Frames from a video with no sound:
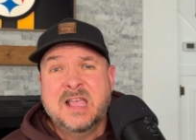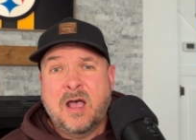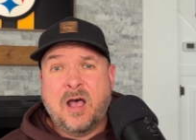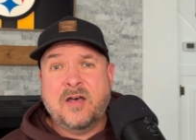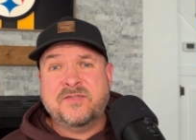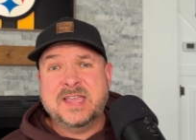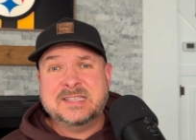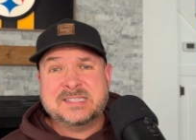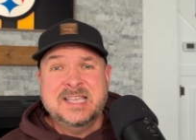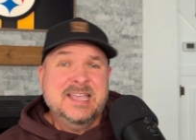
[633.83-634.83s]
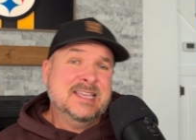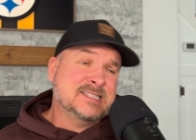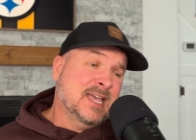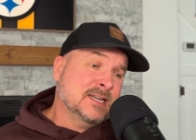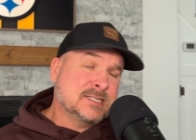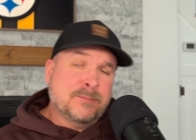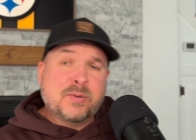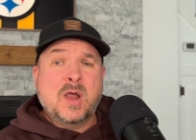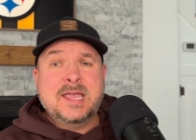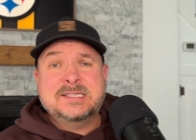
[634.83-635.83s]
offense. It's not a
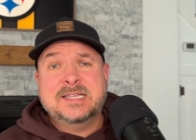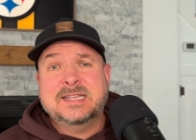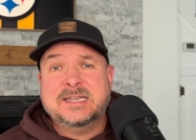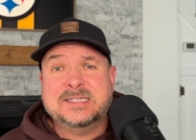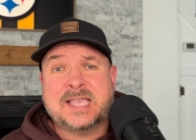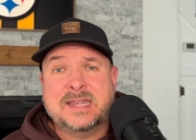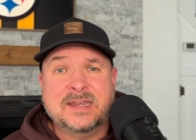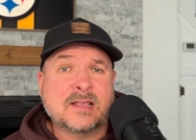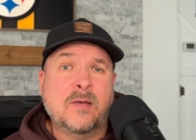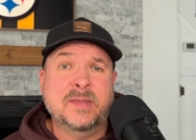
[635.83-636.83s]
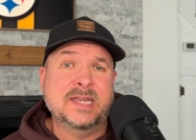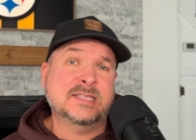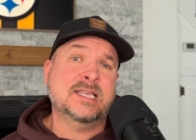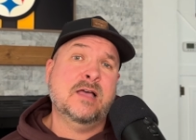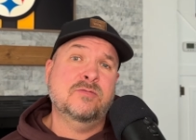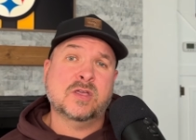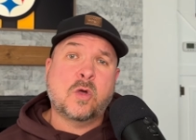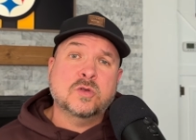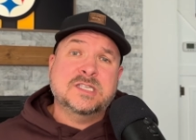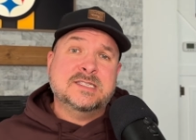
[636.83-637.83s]
surprise that he decided to come into town. The
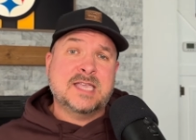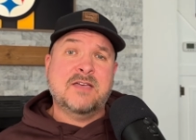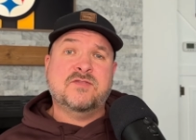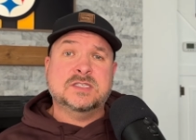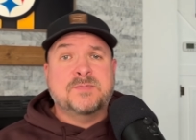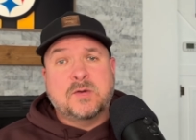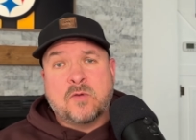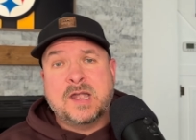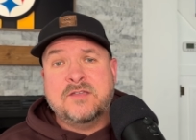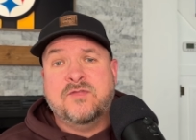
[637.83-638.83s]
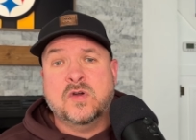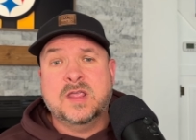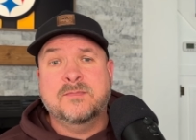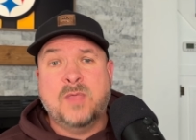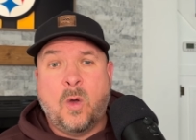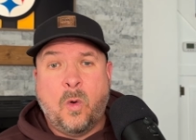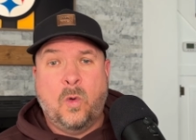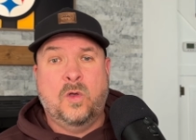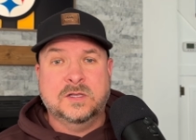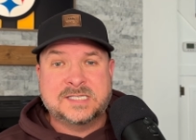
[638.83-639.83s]
coaching staff has been ready for him the
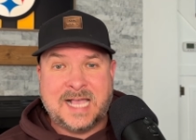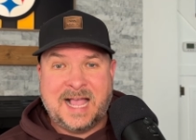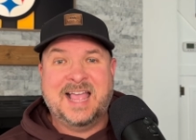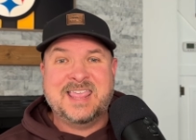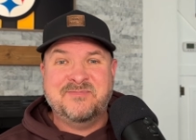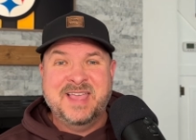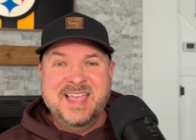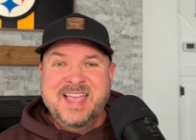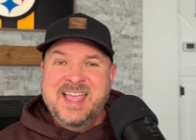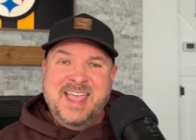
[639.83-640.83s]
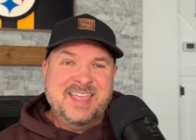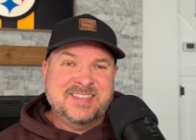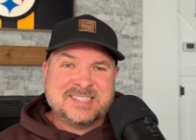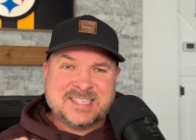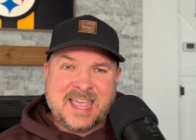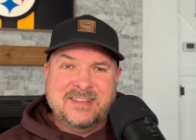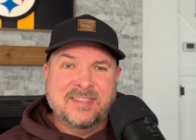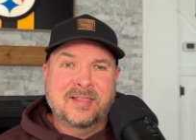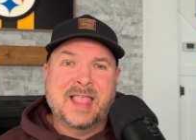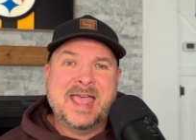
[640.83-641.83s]
whole time. And this is kind of
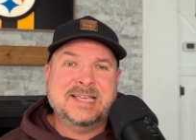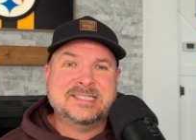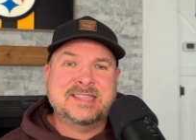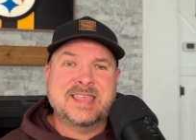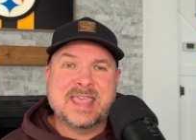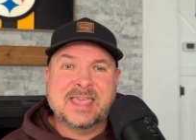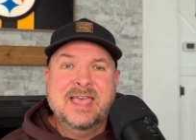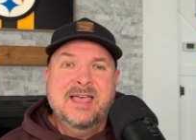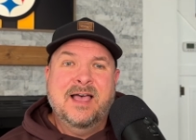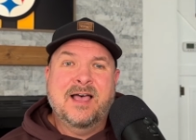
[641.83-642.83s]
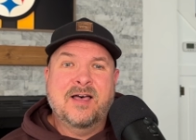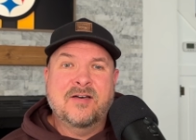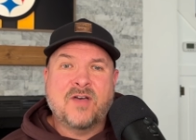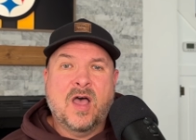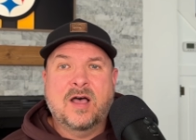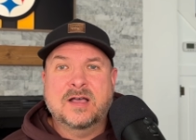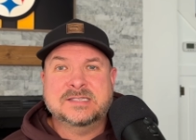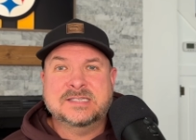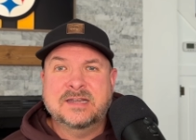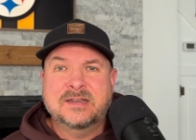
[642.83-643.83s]
the last thing of
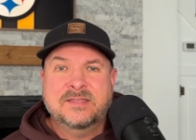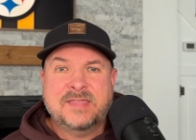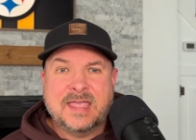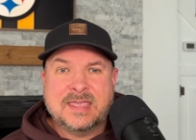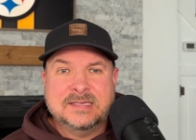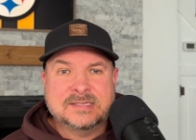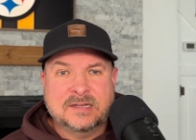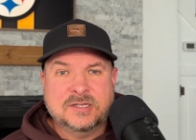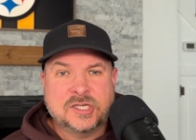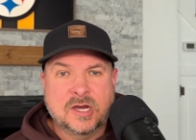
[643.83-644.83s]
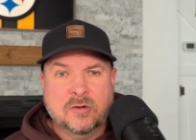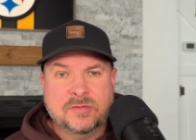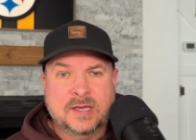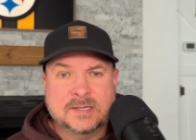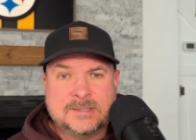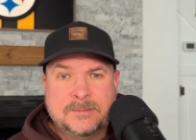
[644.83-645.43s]
Austin that he's going to share with us.